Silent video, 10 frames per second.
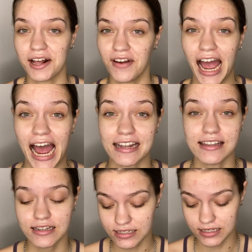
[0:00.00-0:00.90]
I've had
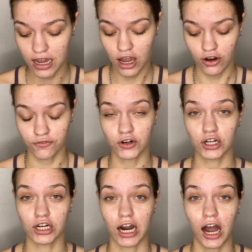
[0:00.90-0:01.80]
this
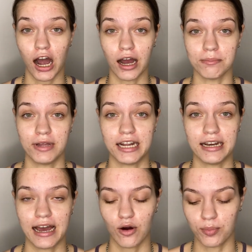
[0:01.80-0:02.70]
for a hot minute
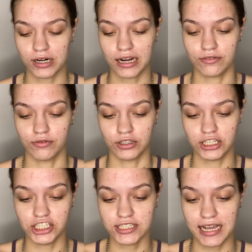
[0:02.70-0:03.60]
now, but I
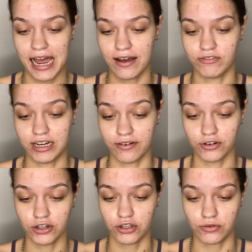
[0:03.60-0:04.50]
really just have
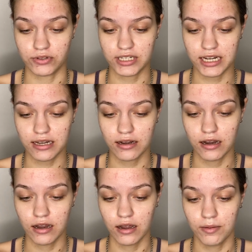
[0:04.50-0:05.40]
never used it
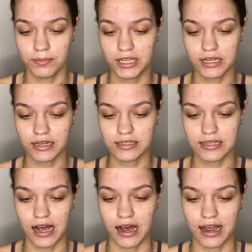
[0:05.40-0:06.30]

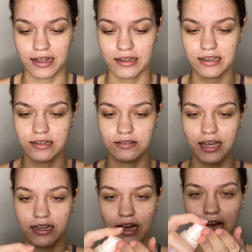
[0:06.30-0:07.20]
because I
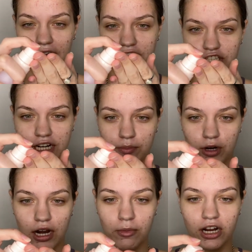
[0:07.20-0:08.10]
like a hydrating
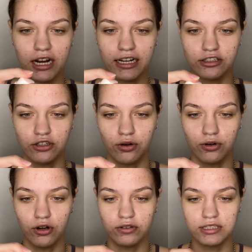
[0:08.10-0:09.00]
primer and I don't
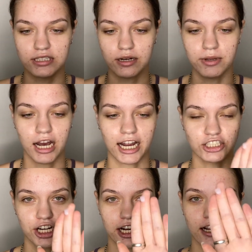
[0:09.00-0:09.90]
know if this is going to be
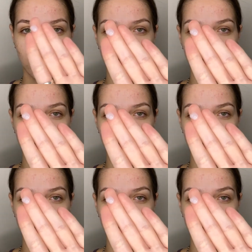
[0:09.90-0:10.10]
hydrating.